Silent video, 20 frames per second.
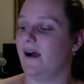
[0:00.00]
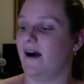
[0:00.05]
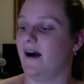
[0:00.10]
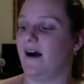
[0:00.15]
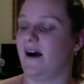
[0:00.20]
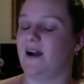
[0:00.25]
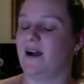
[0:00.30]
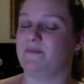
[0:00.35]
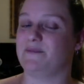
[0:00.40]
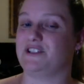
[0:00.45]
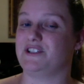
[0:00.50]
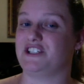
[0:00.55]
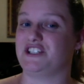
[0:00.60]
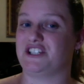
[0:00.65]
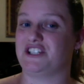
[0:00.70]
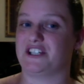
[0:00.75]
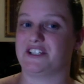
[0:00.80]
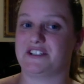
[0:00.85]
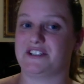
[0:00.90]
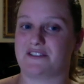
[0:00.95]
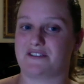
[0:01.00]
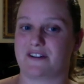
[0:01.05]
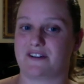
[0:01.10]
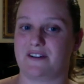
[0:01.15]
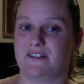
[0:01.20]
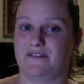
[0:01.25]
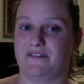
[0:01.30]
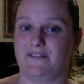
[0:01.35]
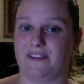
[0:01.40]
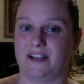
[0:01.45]
I'm just trying
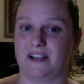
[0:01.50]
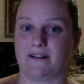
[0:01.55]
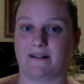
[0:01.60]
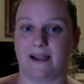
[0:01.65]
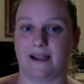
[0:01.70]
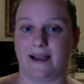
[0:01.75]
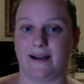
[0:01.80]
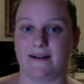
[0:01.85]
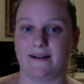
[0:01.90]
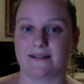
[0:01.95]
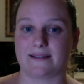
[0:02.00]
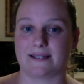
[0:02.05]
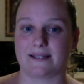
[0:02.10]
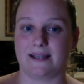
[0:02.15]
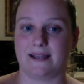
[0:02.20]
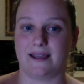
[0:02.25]
to figure out